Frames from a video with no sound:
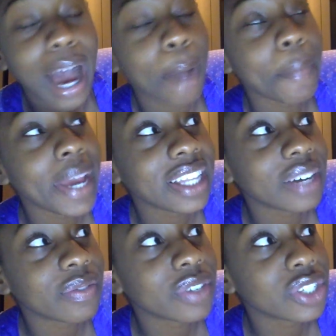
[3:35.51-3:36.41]
I made
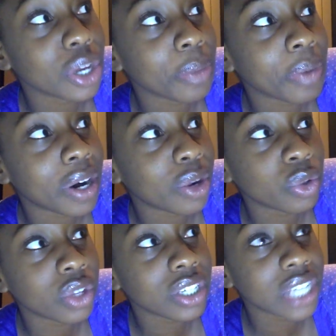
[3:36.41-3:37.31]
that video about
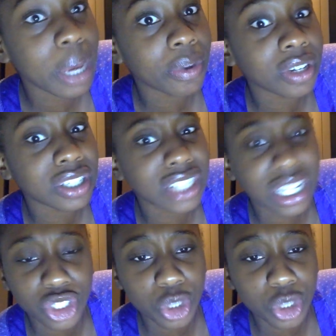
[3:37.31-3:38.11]
all those hair products like